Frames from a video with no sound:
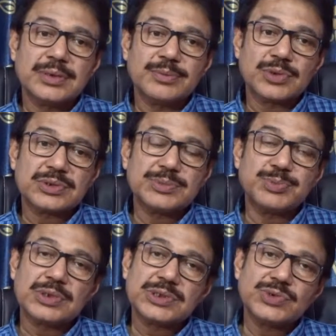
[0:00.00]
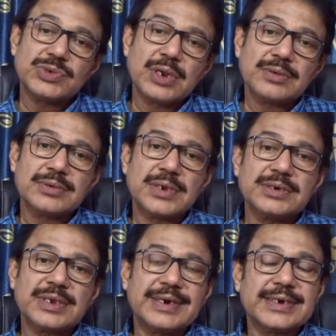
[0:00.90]
Procedural
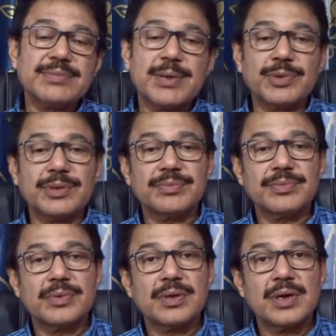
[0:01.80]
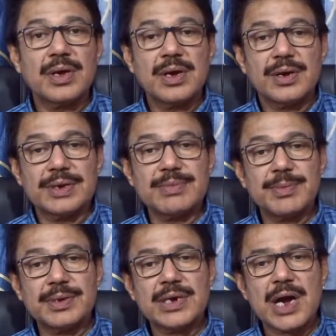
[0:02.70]
non-declarative memory.
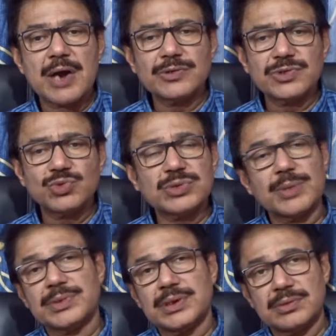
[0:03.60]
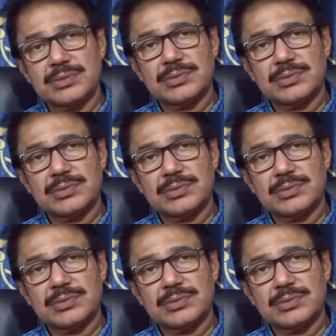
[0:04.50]
Remembering how to do something.